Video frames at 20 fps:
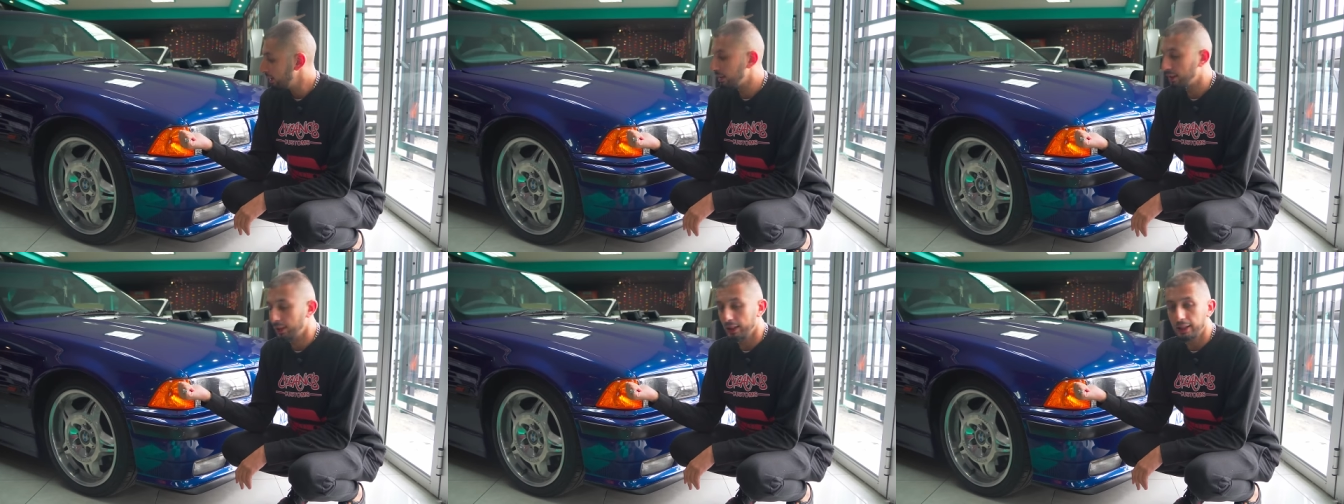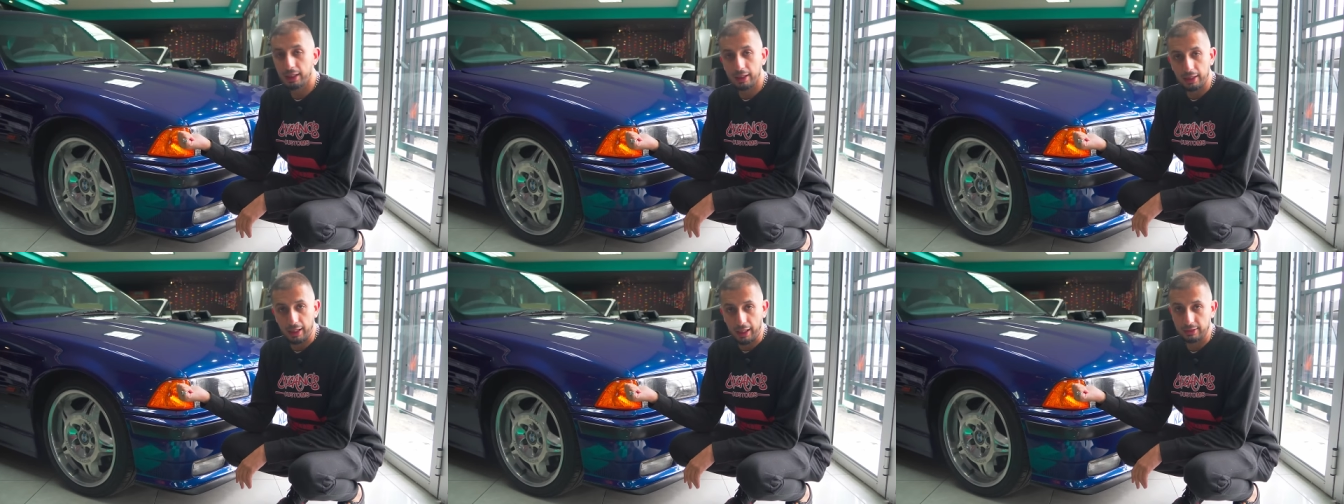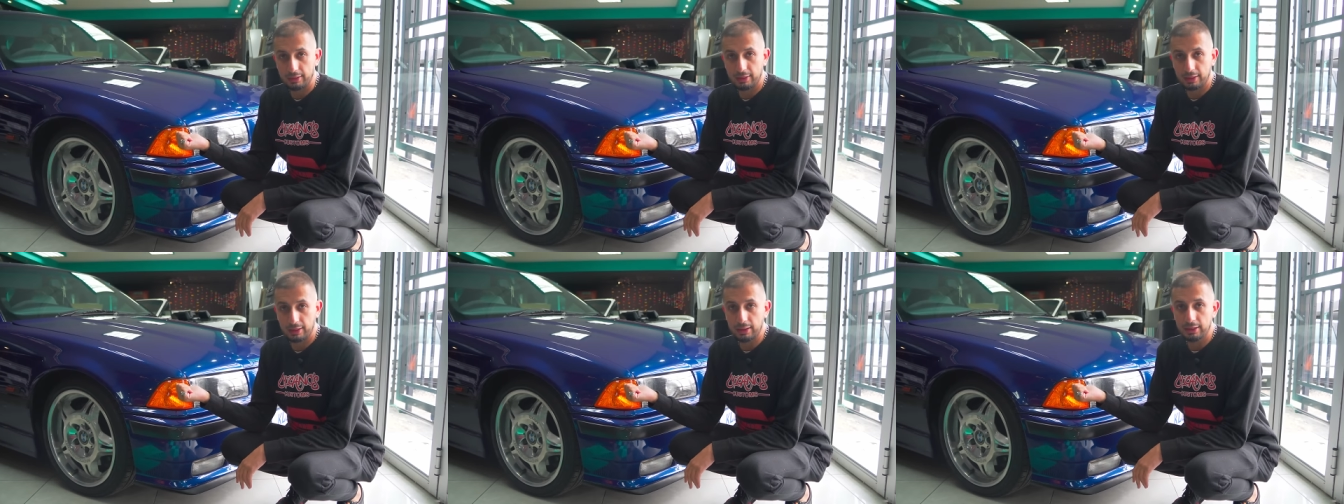clear
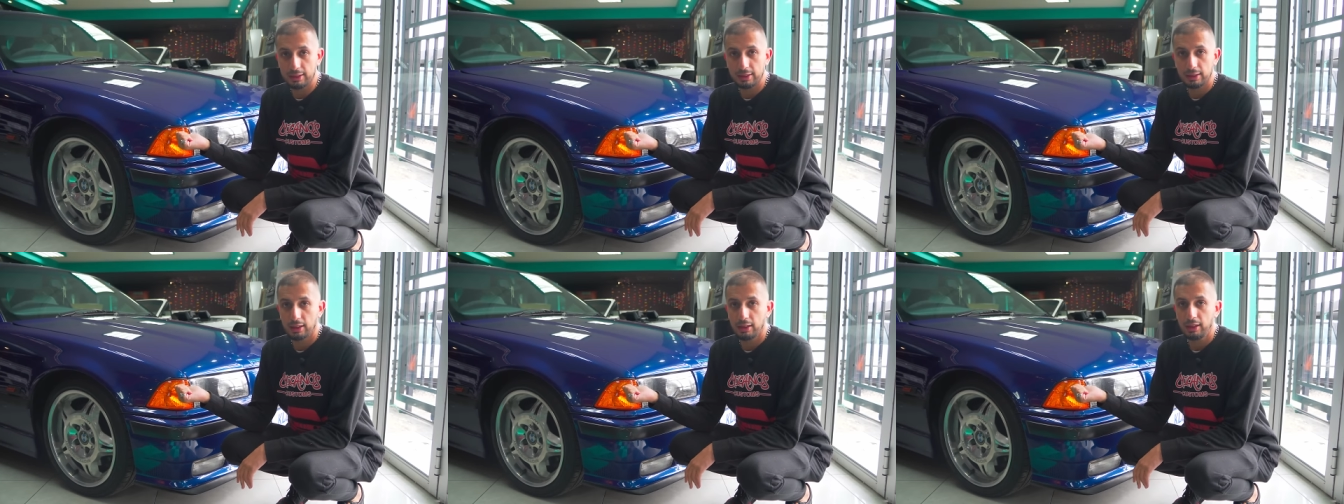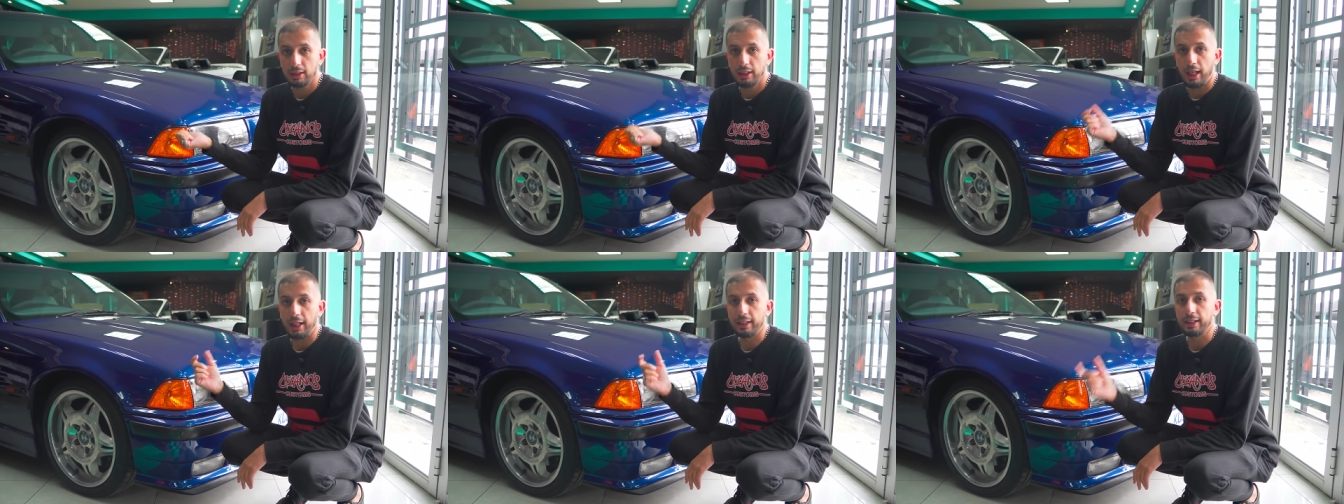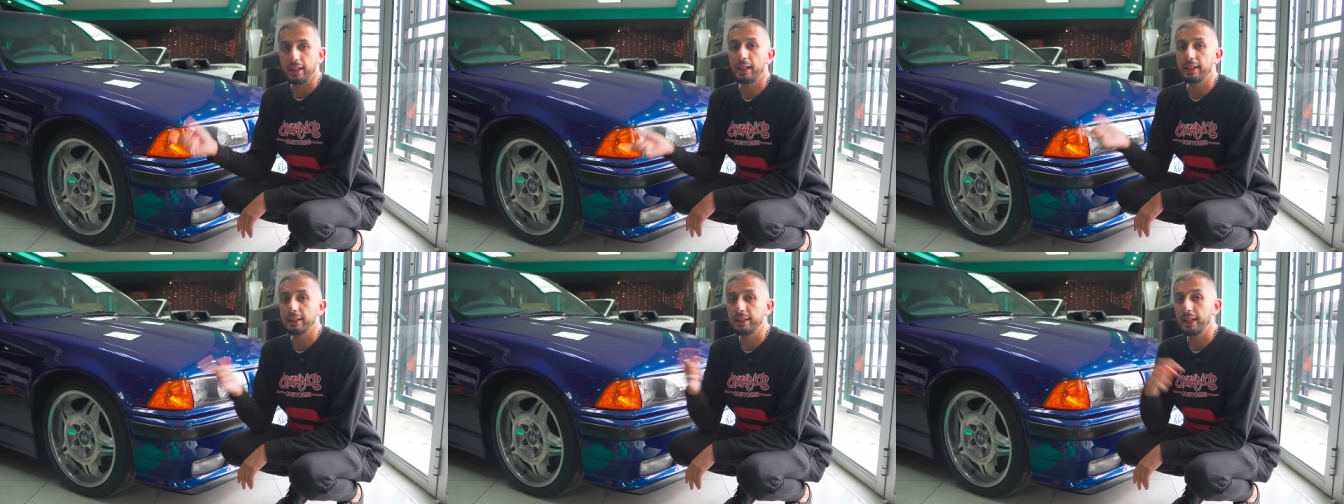lenses and
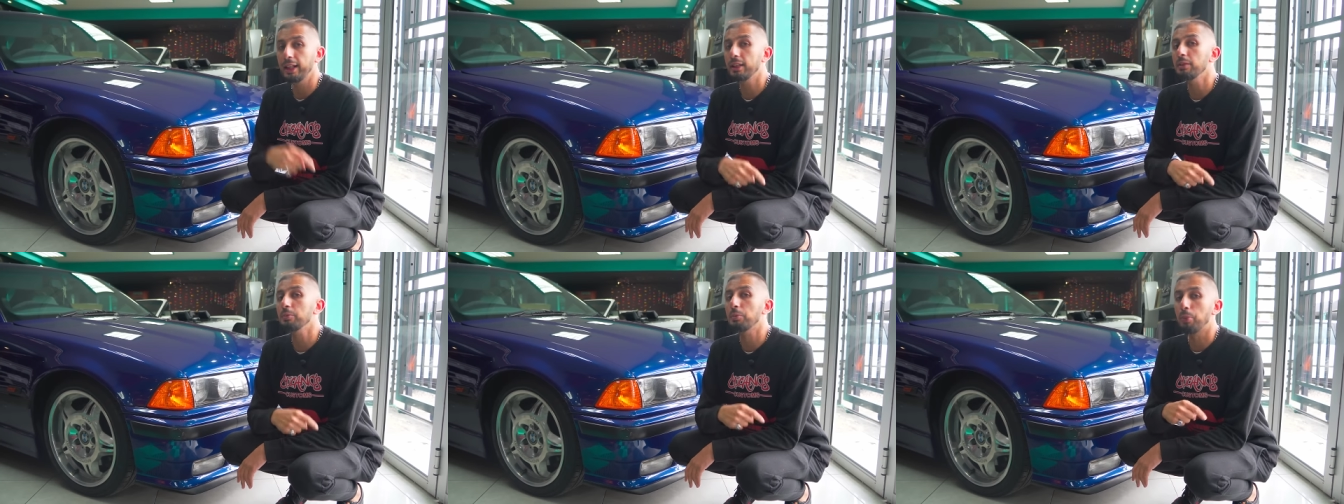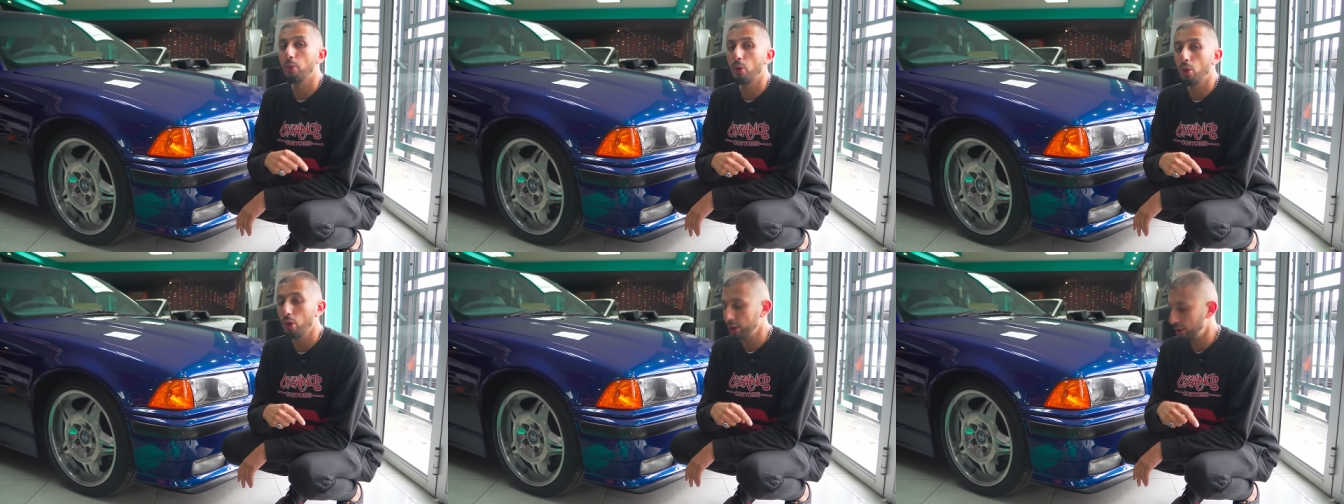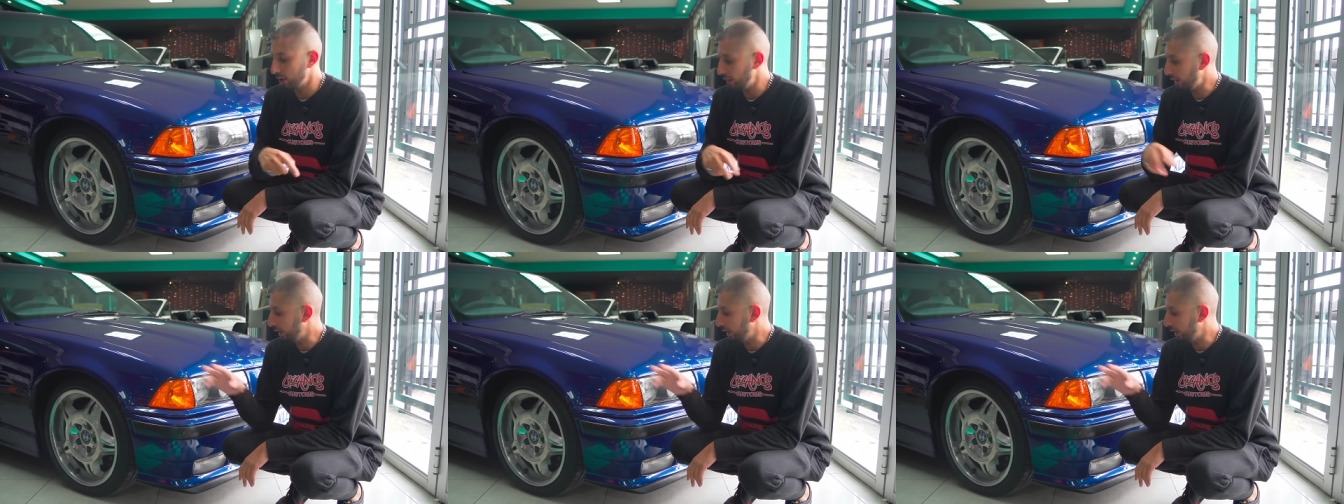I then bought